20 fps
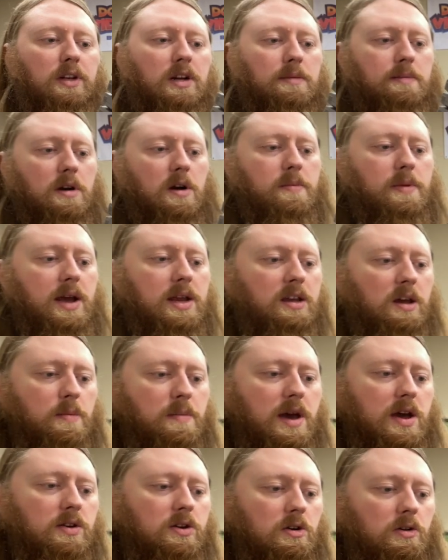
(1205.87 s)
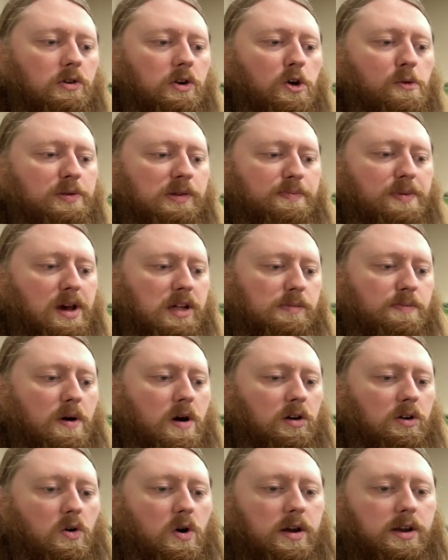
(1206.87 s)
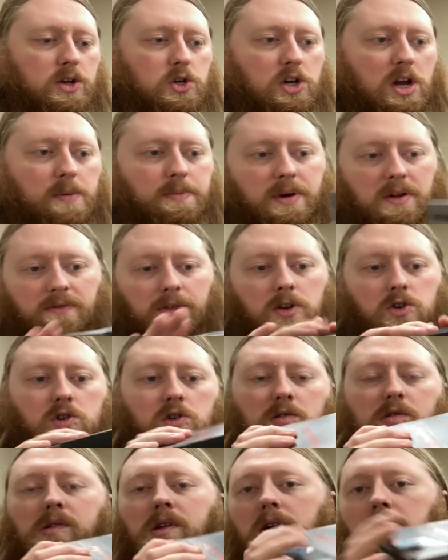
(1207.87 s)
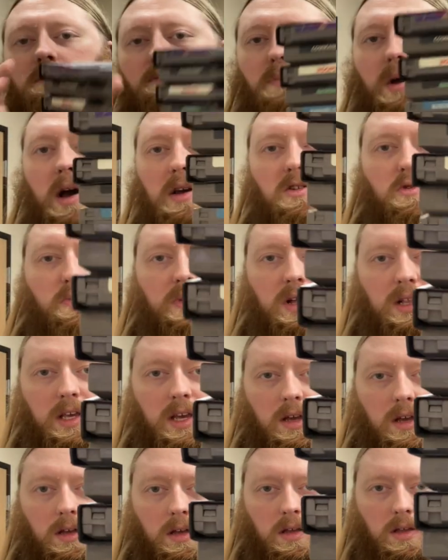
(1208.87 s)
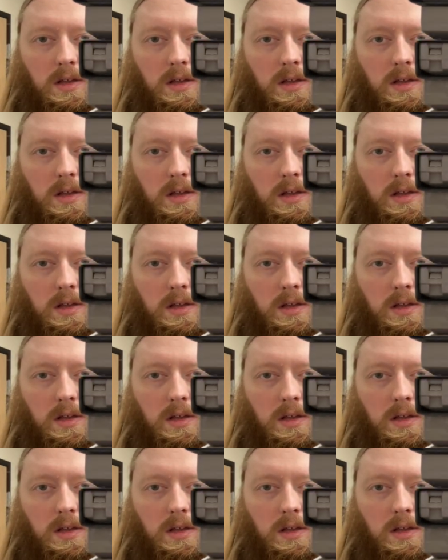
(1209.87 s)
Little Mermaid, Commando, Hoops, Baseball, Karate Champ, Adventures of Bayou Billy,